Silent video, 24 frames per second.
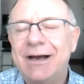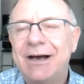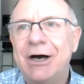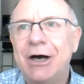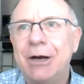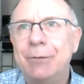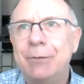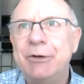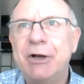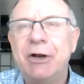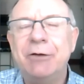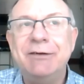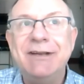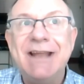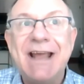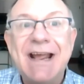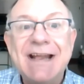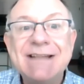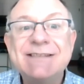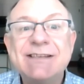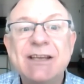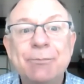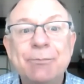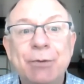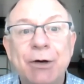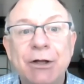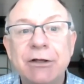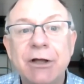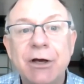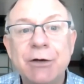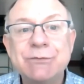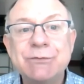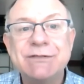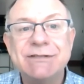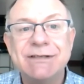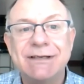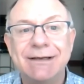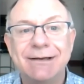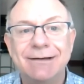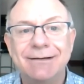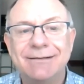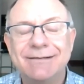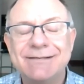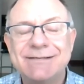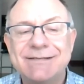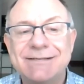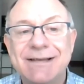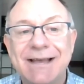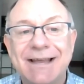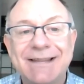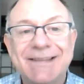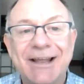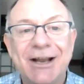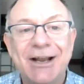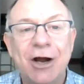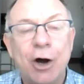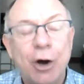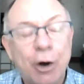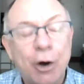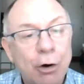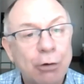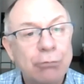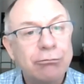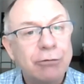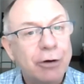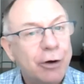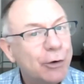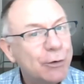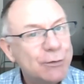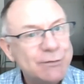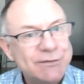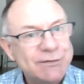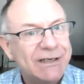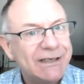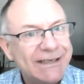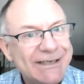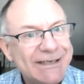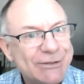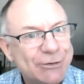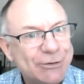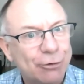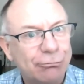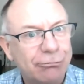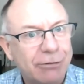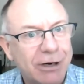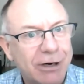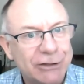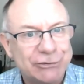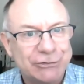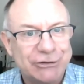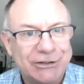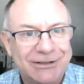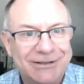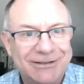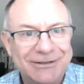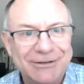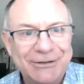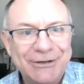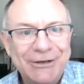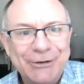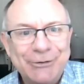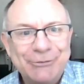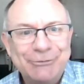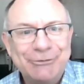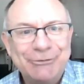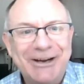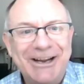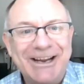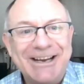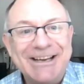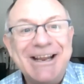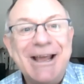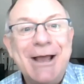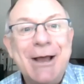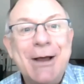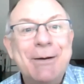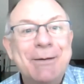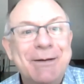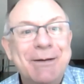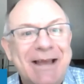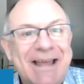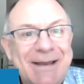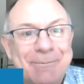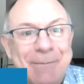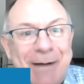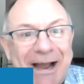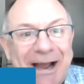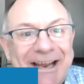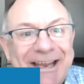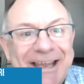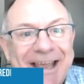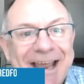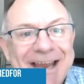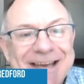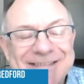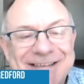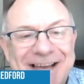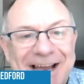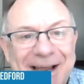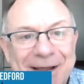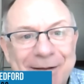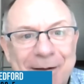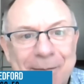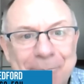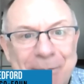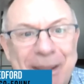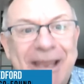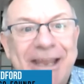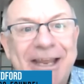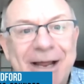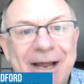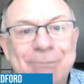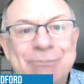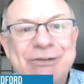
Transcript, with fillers: Um, you know, Nancy Pelosi said that all roads lead to Russia. Right. In my case, I make I'm